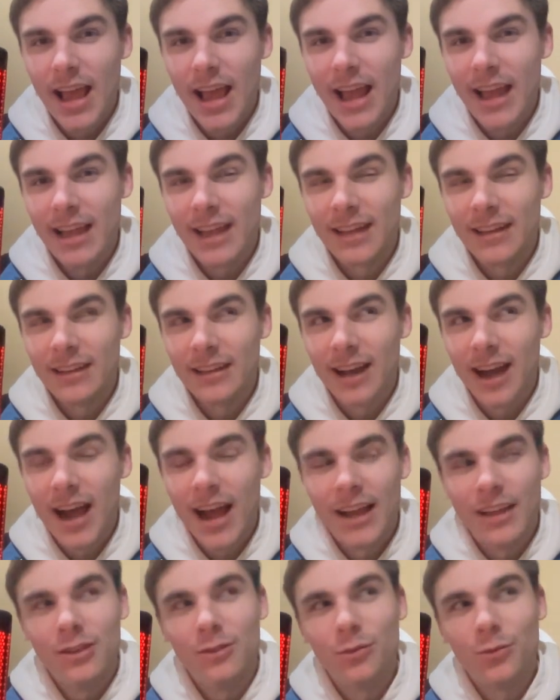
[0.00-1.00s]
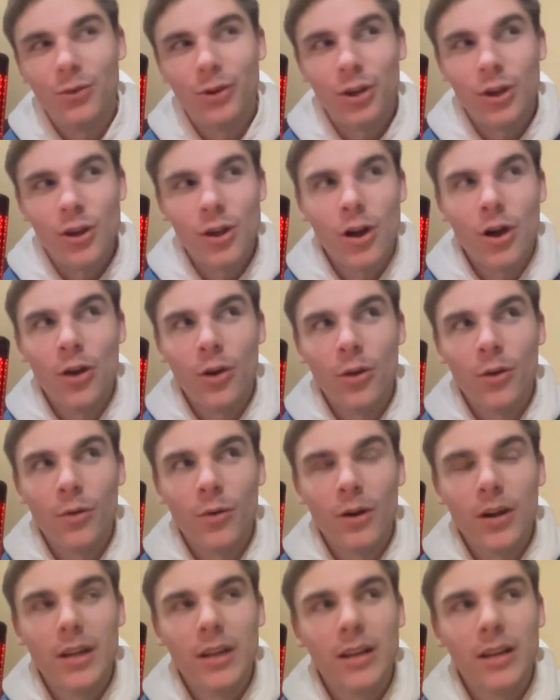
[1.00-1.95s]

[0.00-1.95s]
And I don't know